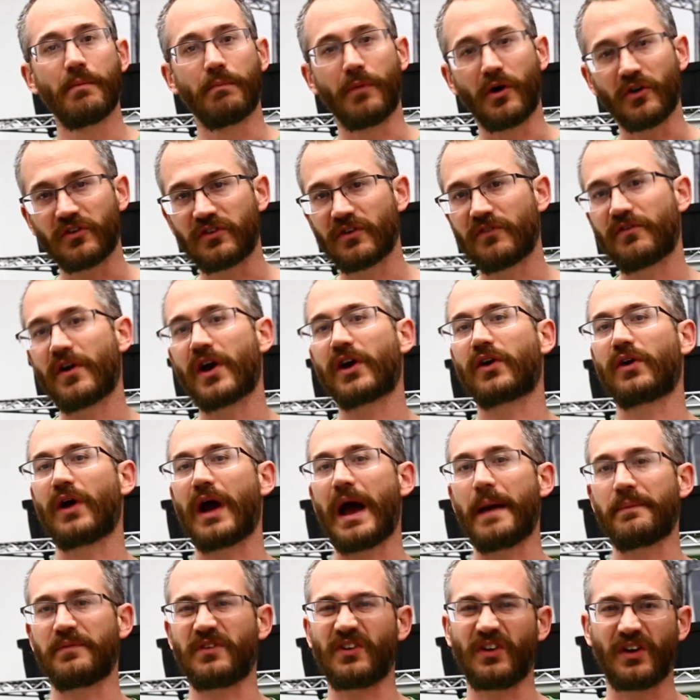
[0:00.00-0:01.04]
Most of our
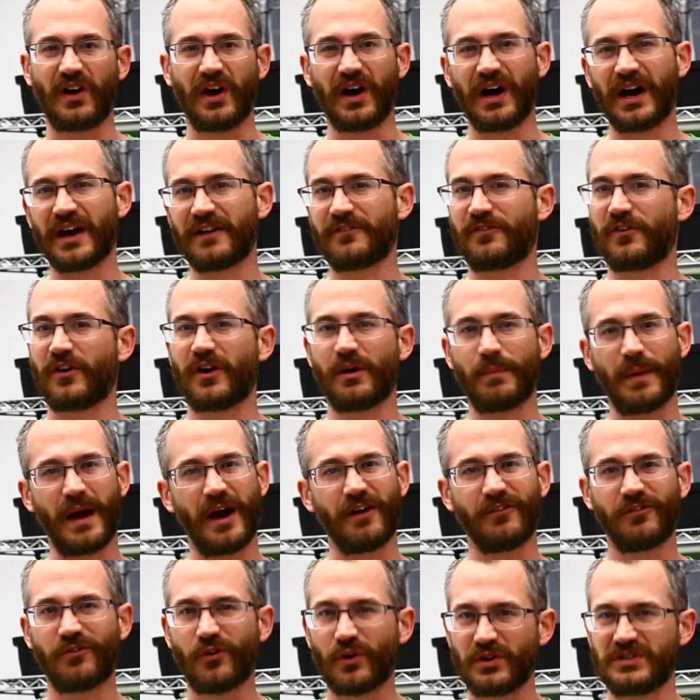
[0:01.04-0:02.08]
crops are on for
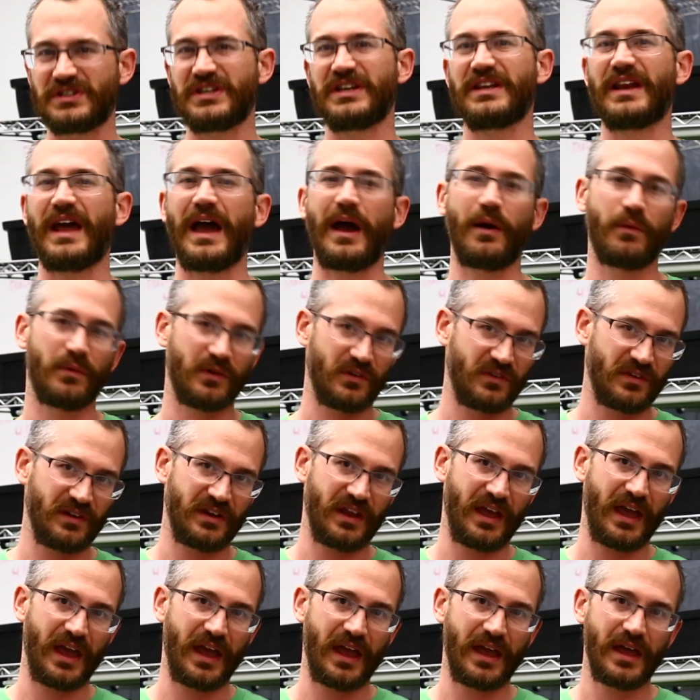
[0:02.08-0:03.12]
about 14 hours a
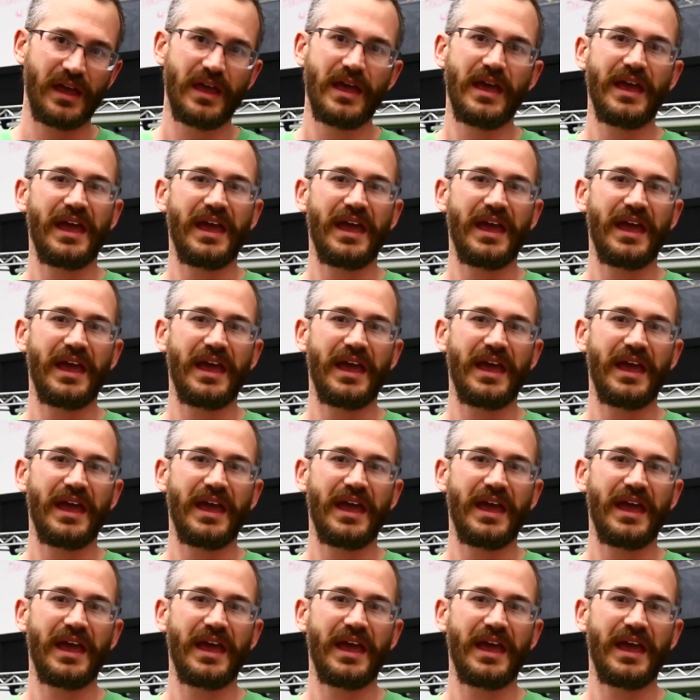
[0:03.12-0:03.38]
day,